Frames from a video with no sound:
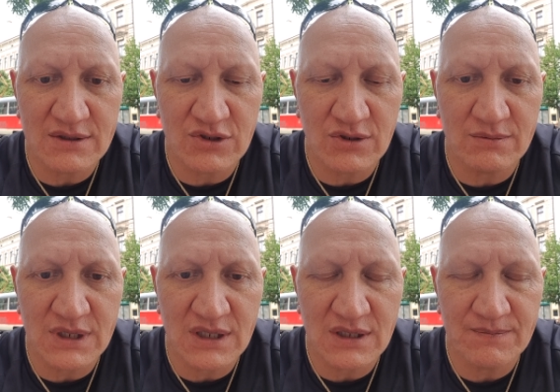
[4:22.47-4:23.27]
termed
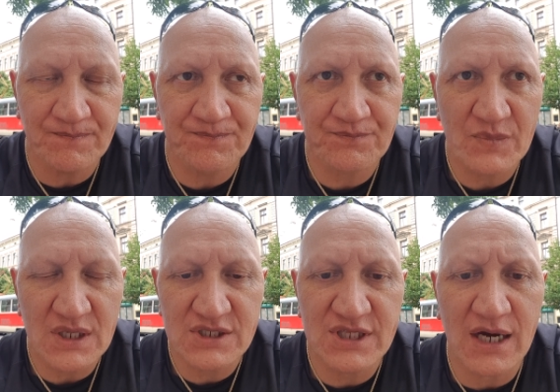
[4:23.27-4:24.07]
a um,
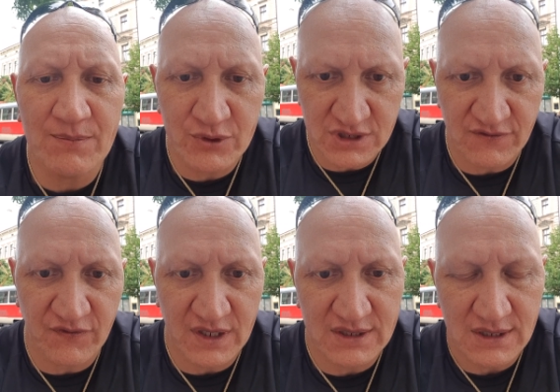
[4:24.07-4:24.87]
starburst effect.